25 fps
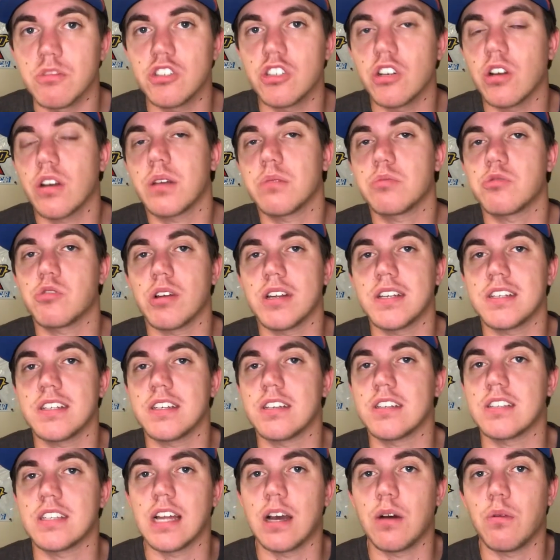Joe Gibbs Racing
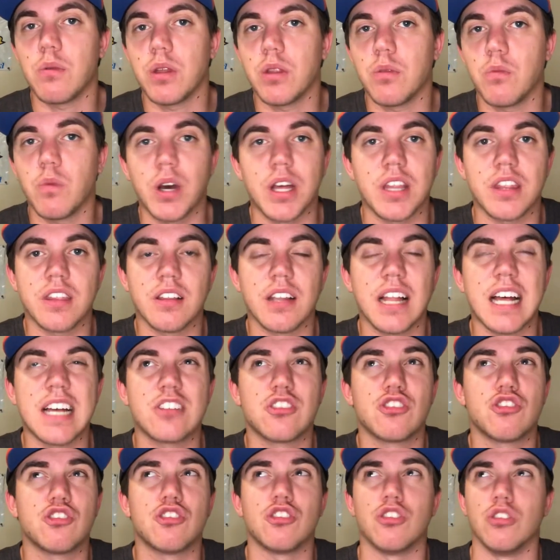has now won, what, the
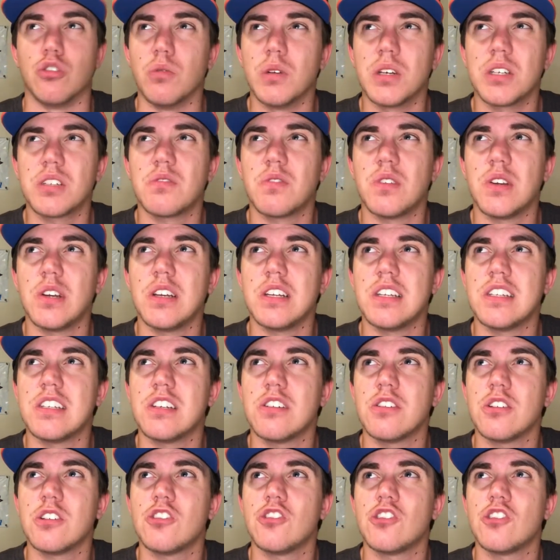last 2 Xfinity Series